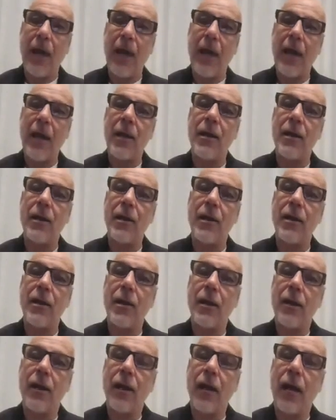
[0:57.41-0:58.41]

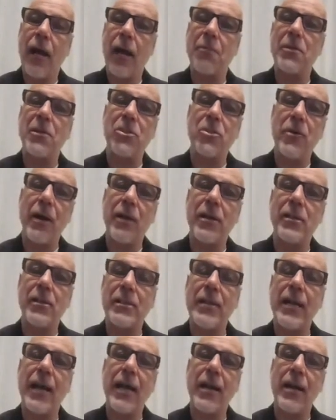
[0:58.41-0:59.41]
and helps us to
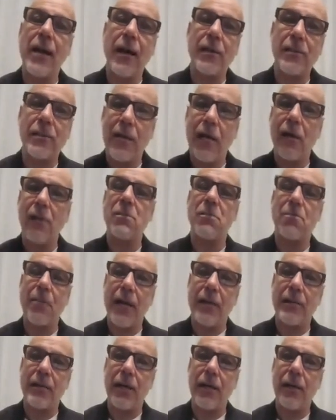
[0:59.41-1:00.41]
understand
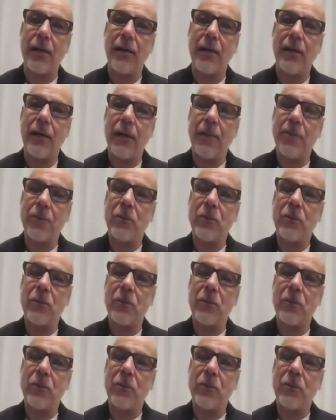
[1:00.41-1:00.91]
ourselves better,